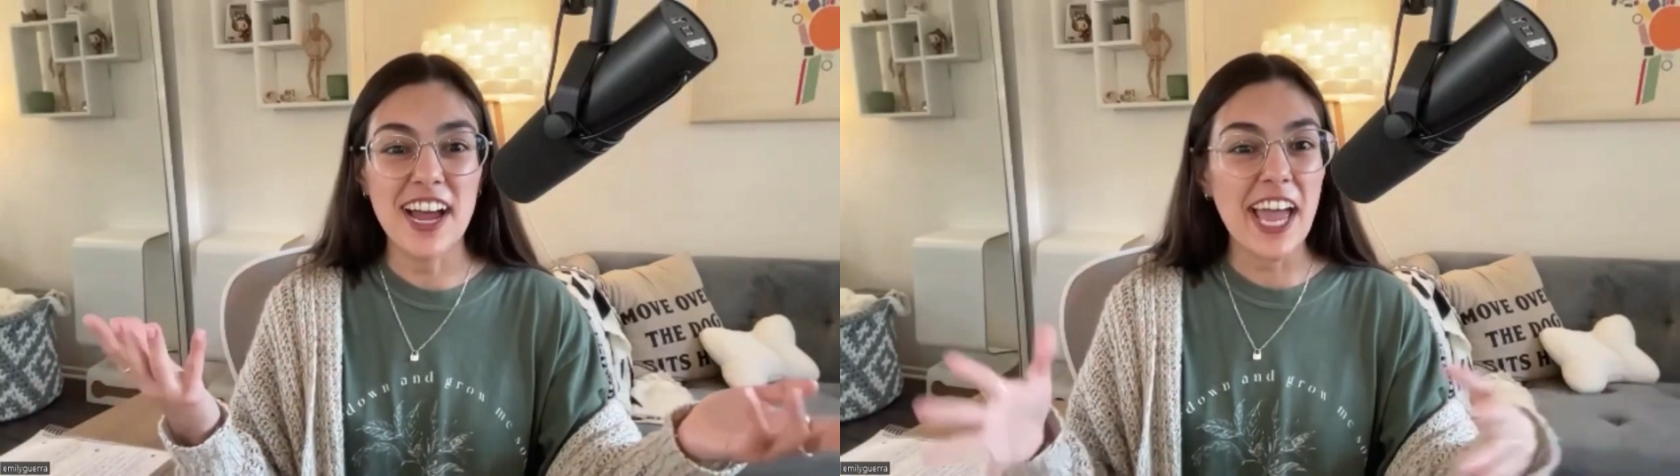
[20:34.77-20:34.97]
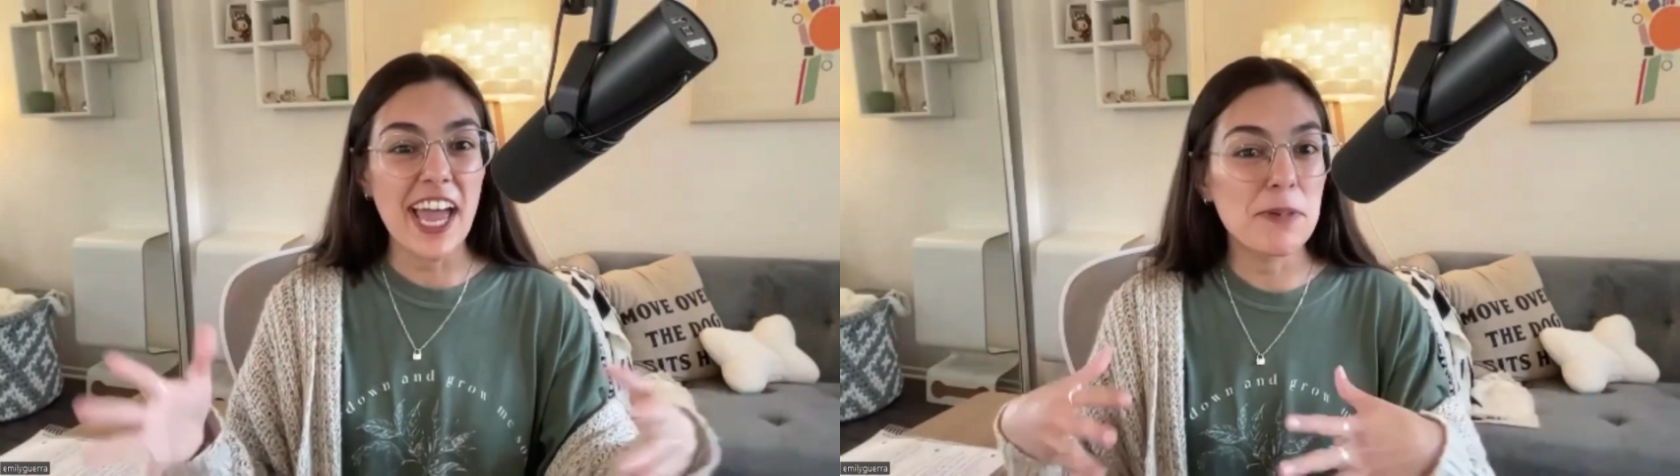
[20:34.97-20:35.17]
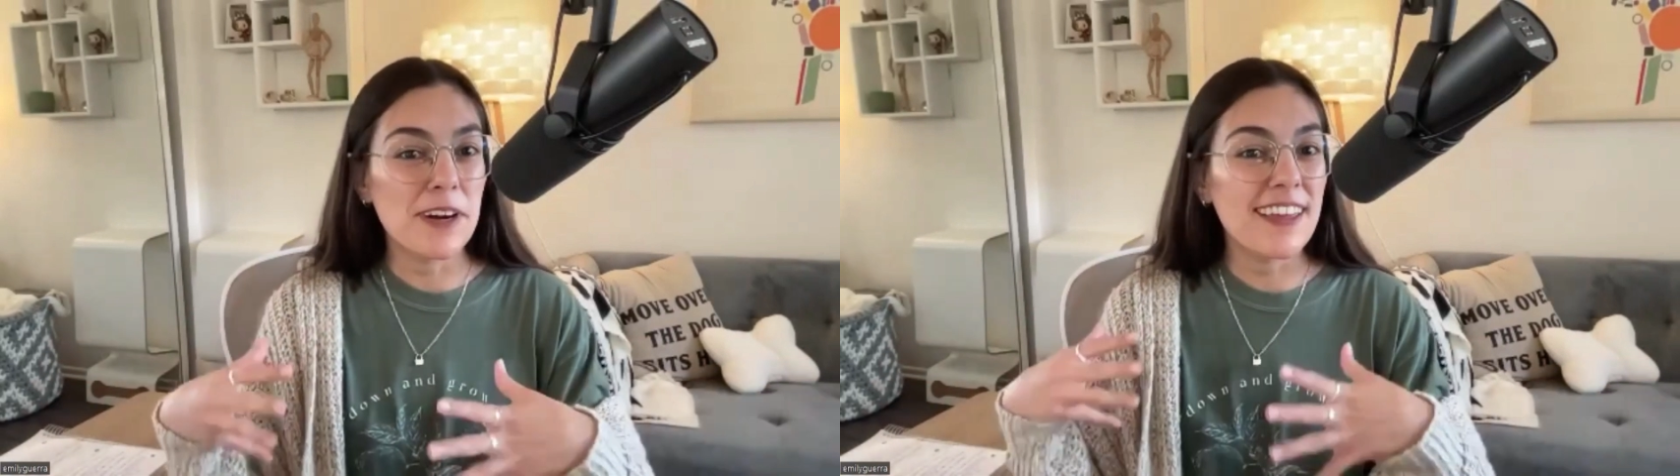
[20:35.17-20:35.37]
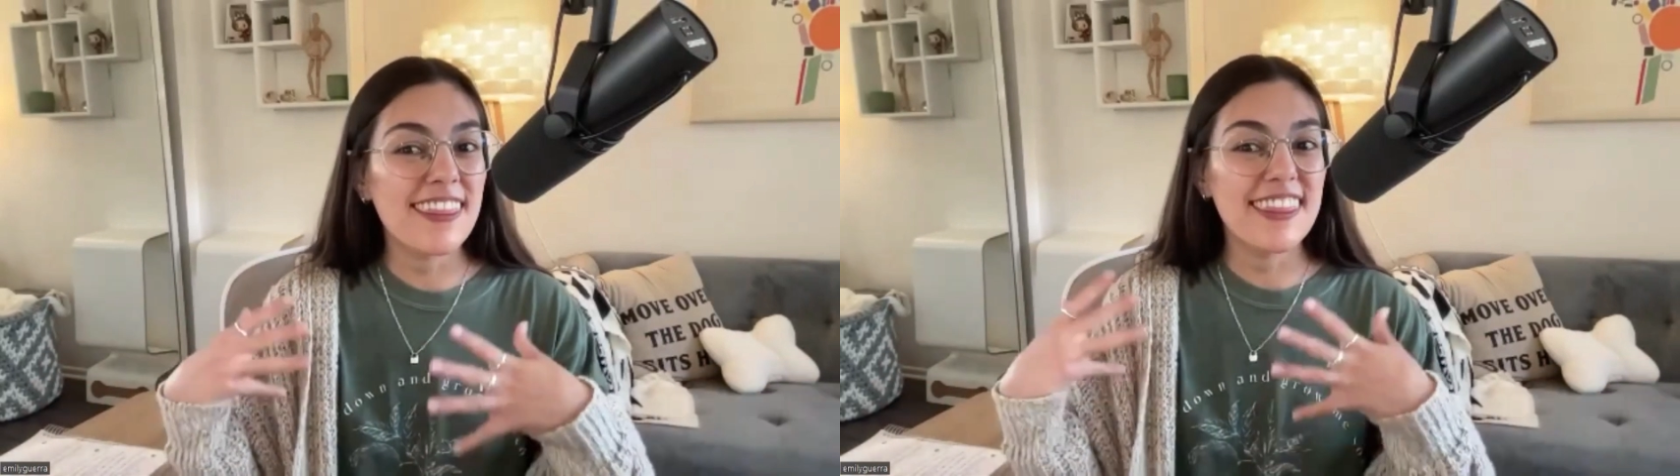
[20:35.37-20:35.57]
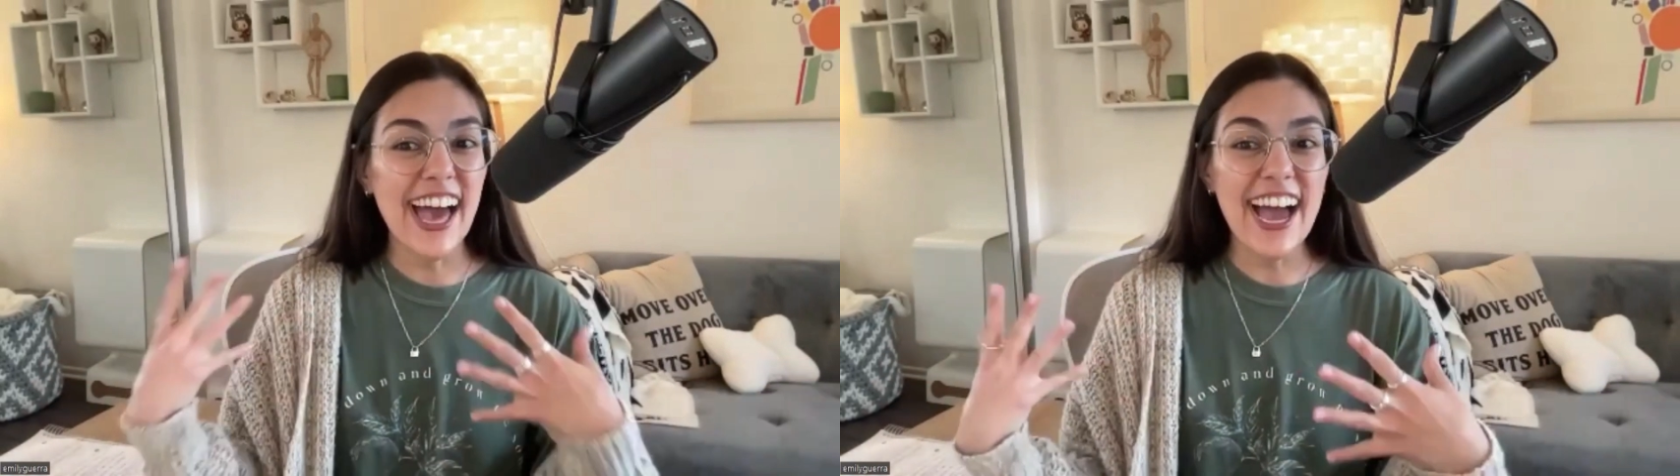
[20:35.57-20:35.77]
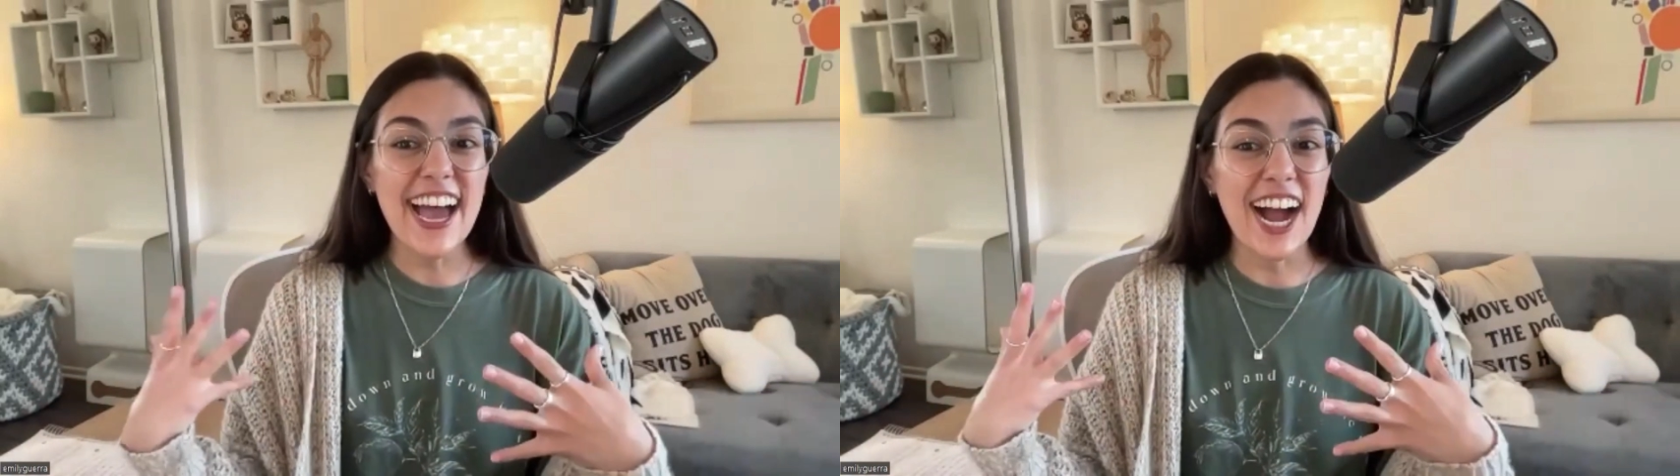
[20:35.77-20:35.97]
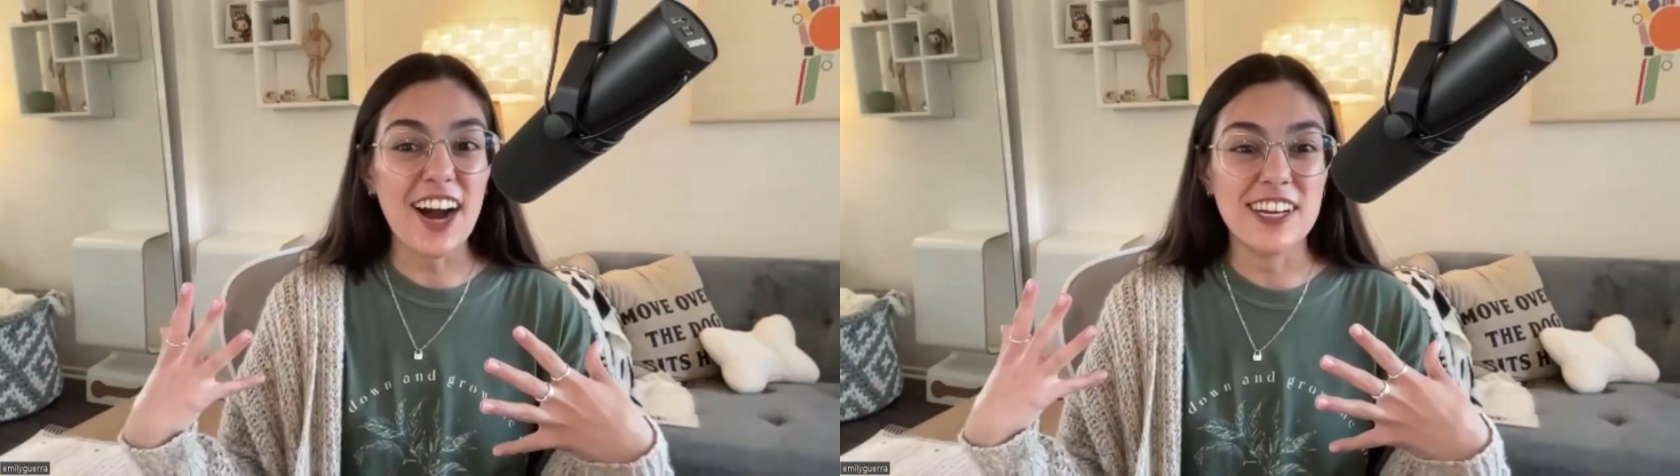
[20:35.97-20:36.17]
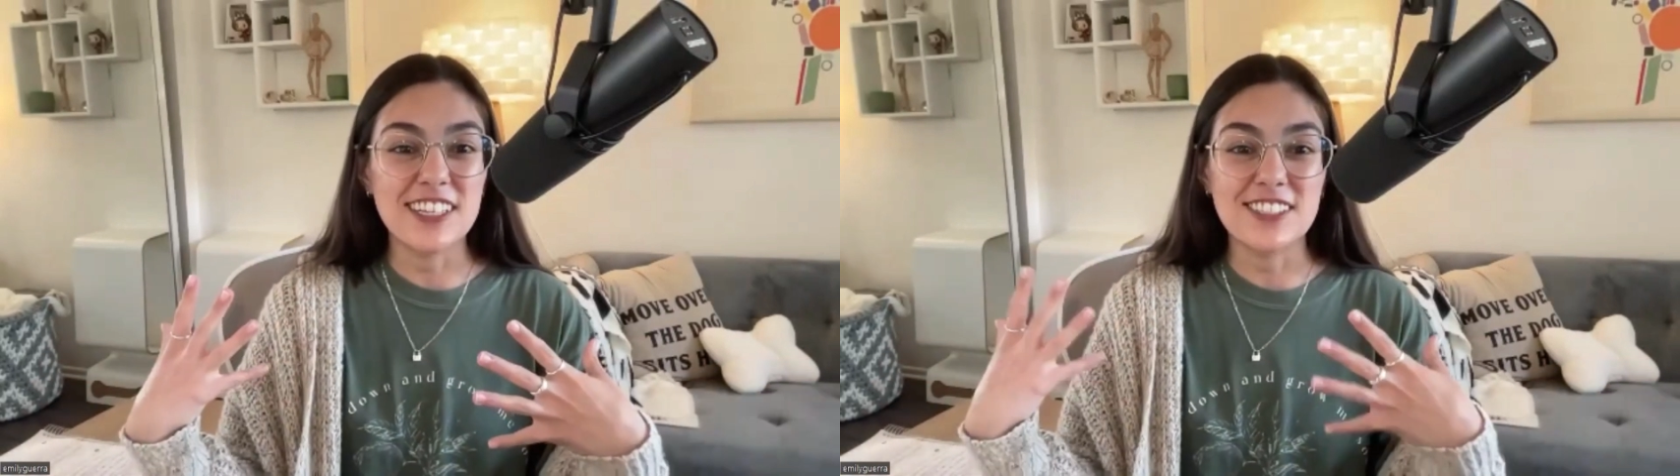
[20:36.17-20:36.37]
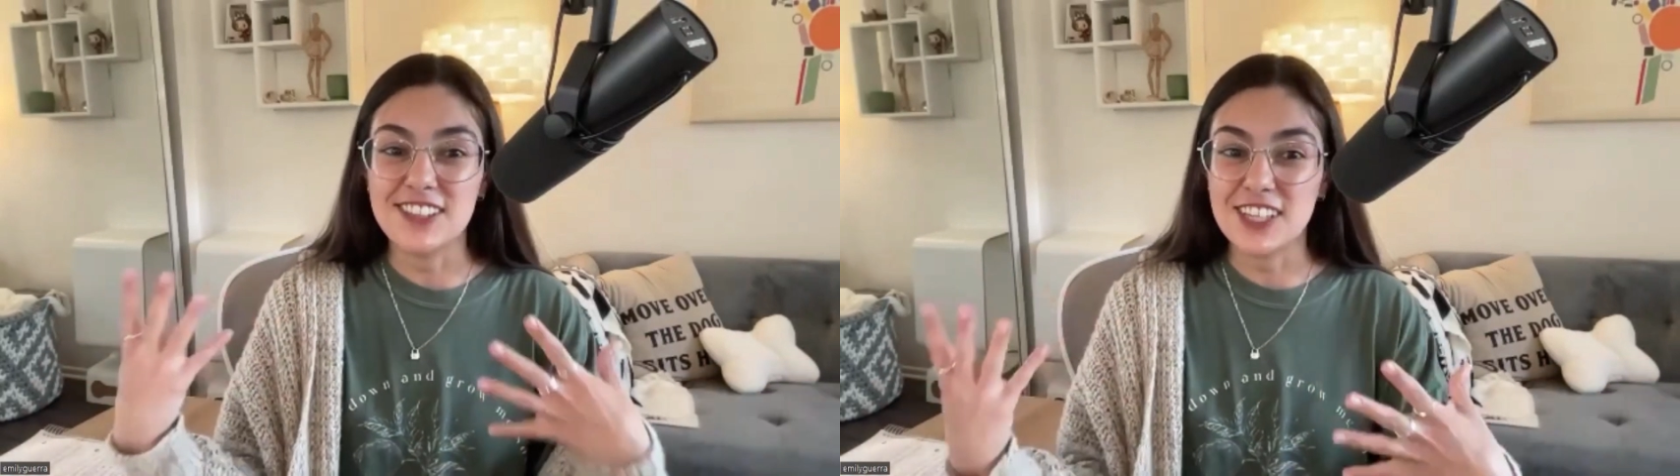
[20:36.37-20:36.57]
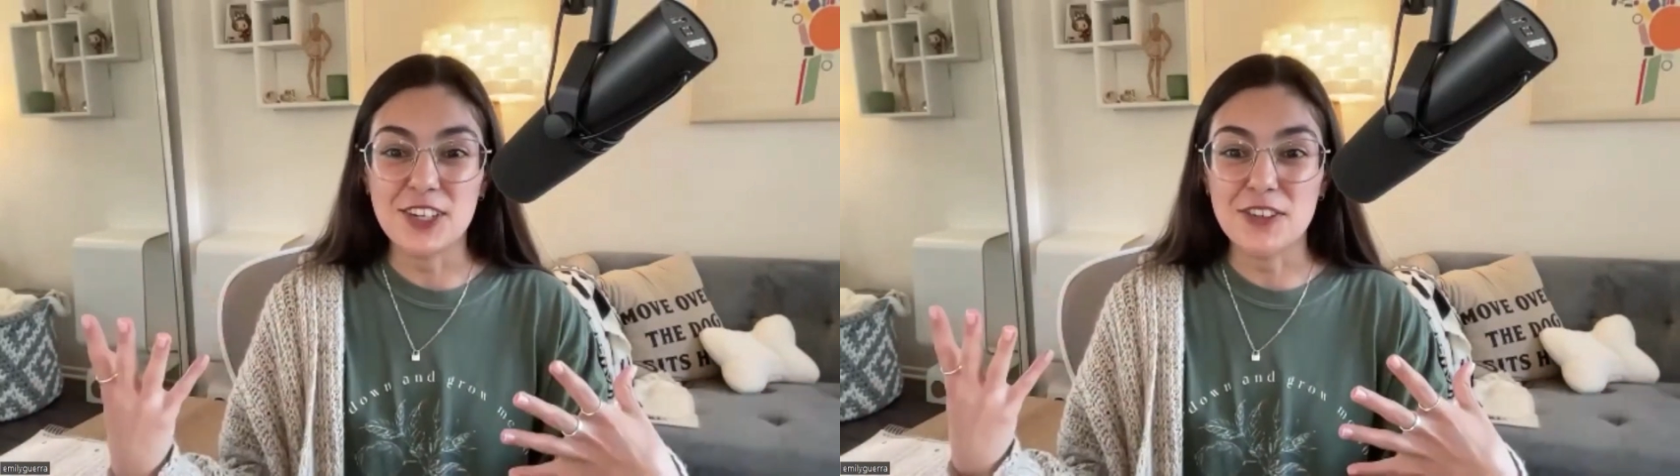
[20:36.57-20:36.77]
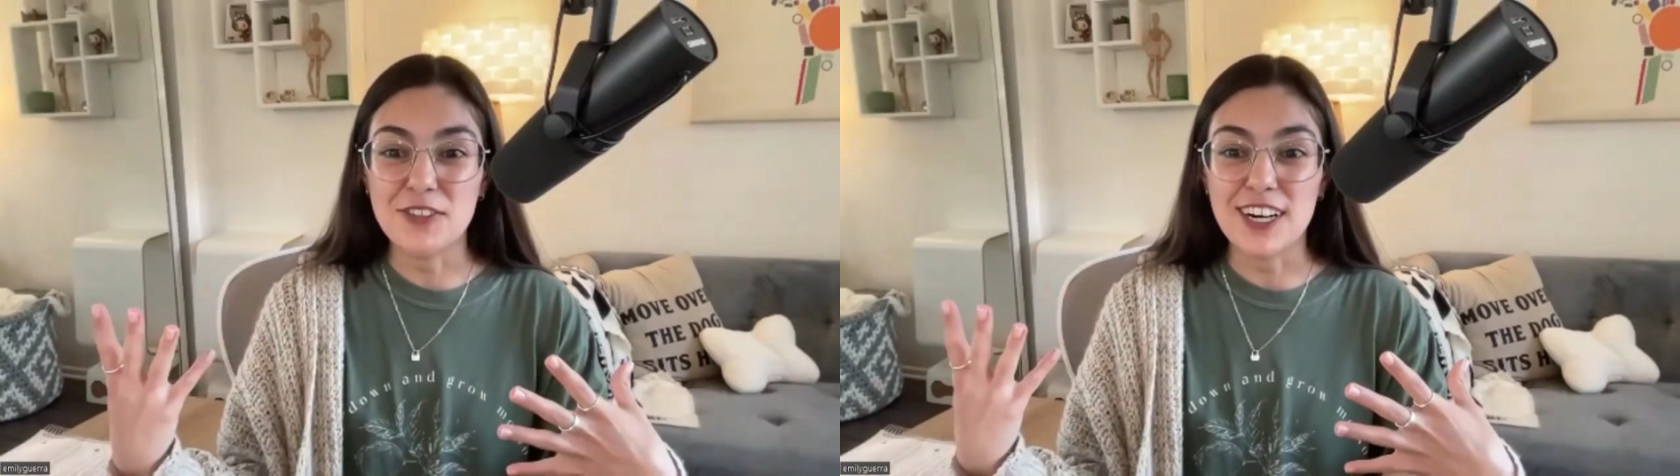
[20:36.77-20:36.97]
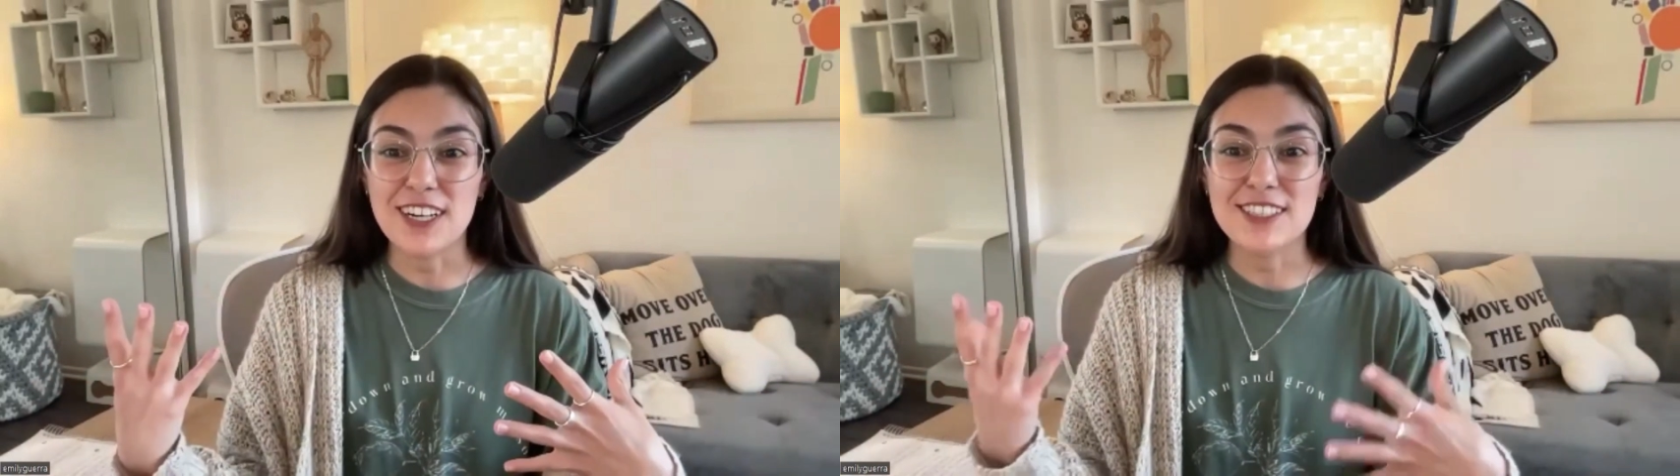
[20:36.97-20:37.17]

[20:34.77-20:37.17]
and put that out into the universe?